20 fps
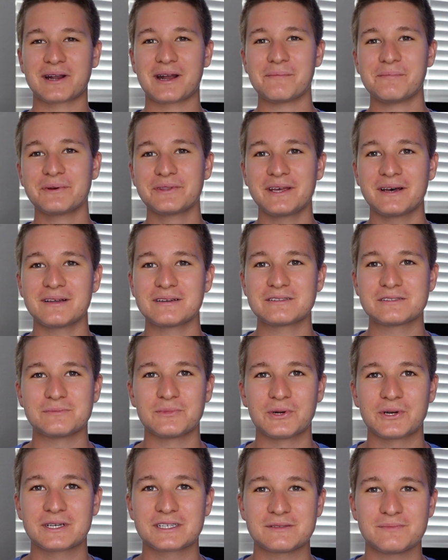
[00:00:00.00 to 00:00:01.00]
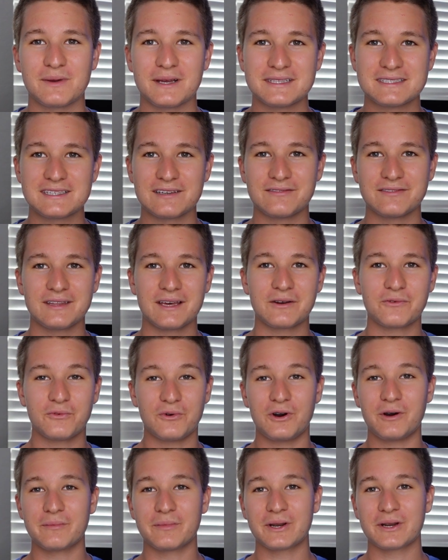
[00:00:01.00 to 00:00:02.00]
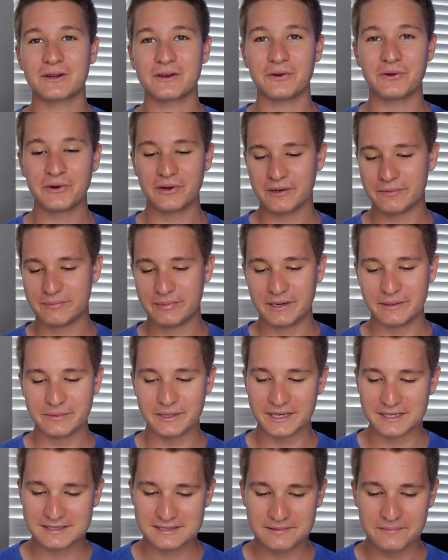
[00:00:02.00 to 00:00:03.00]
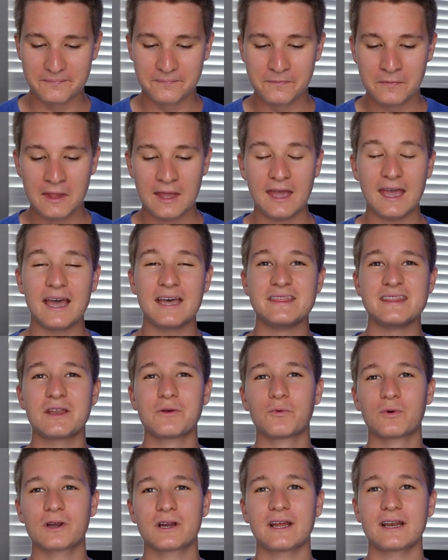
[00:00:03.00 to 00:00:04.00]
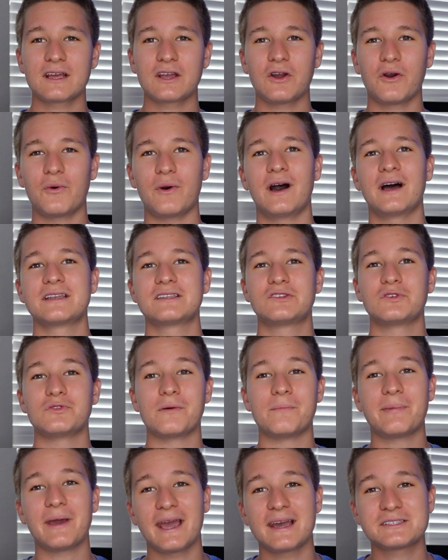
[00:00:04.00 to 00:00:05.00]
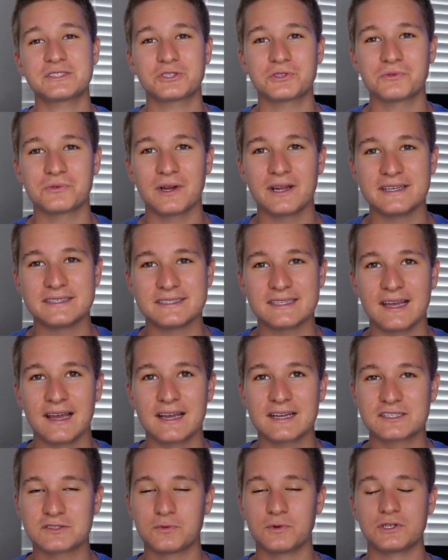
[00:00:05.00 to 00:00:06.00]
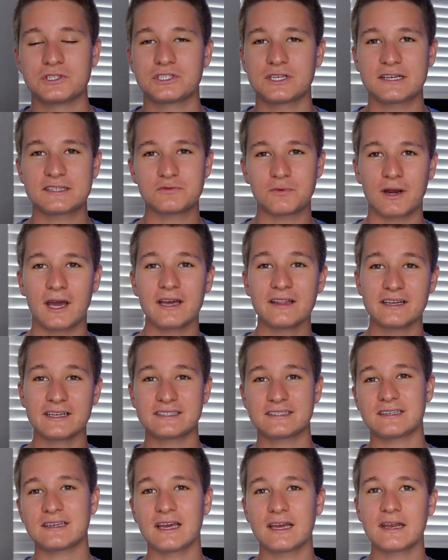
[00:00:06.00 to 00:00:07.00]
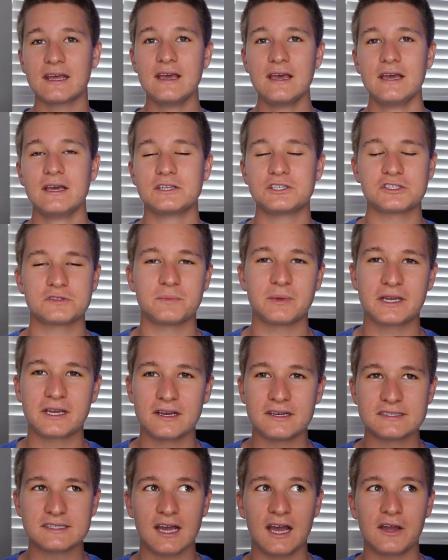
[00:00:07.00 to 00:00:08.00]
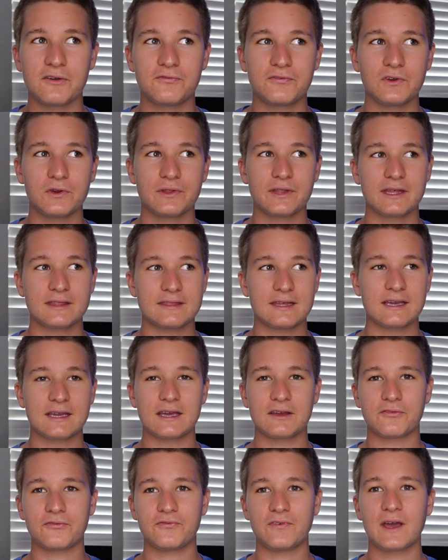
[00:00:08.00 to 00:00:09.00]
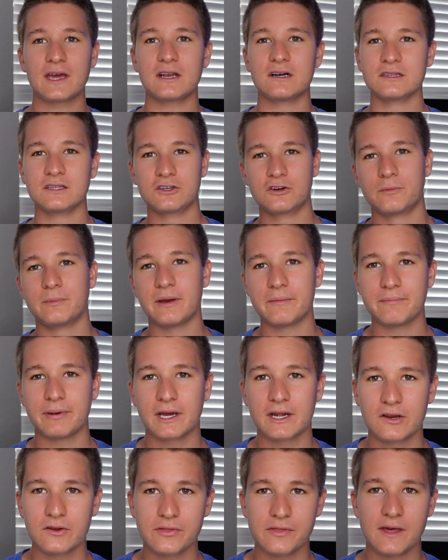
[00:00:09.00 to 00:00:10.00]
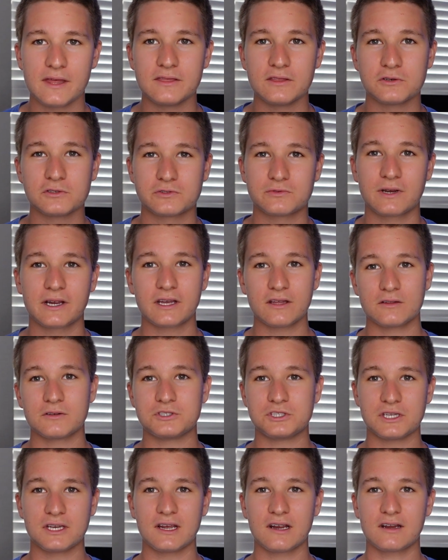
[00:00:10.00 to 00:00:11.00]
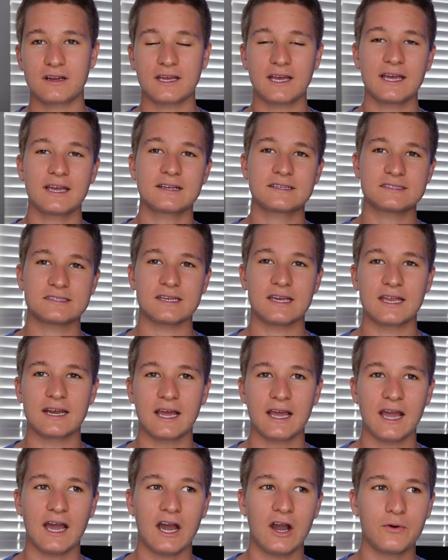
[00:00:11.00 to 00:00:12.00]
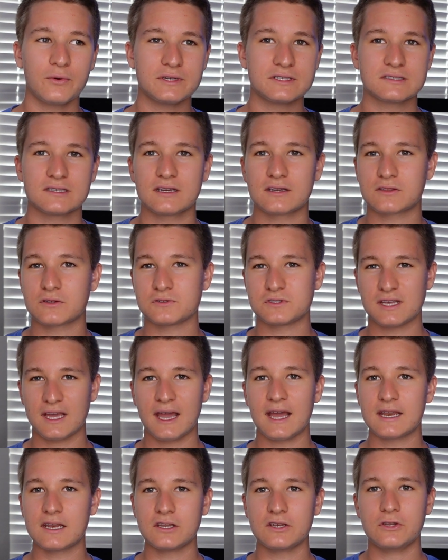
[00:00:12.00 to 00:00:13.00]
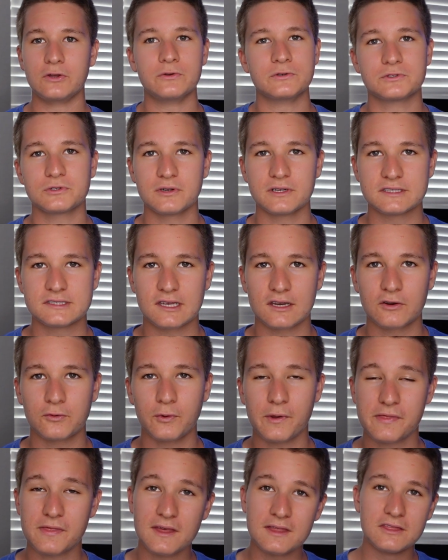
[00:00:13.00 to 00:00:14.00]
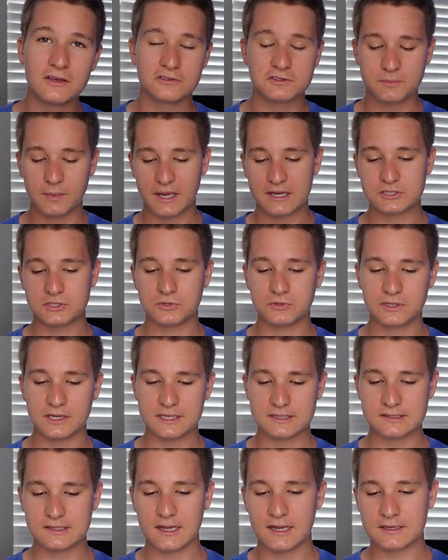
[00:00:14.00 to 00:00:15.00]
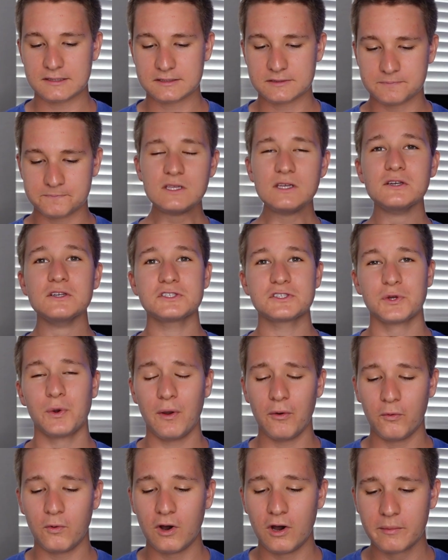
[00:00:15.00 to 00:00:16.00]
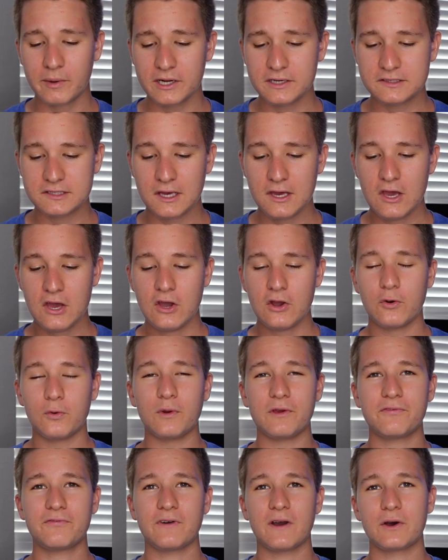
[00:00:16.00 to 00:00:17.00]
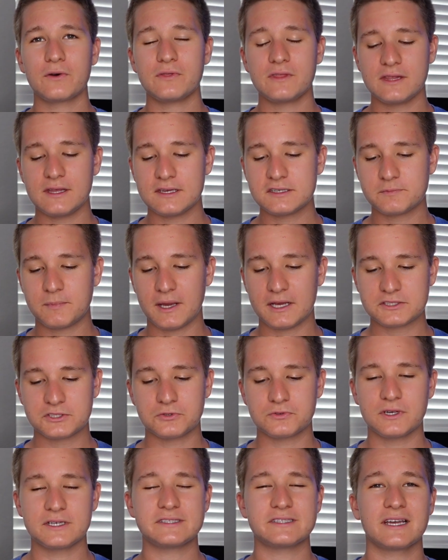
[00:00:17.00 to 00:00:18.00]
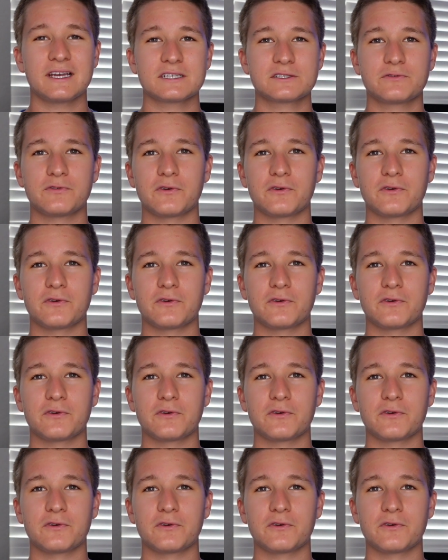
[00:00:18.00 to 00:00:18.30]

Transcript: a couple dollars more expensive than Walmart or Publix. And then we're gonna go on to the pasture-raised eggs, which that's what I like to get, just because I feel that they get fed a little bit better than those regular generic eggs, and I always like those added nutrients that are within those pasture-raised eggs. So at Walmart, we found these pasture-raised eggs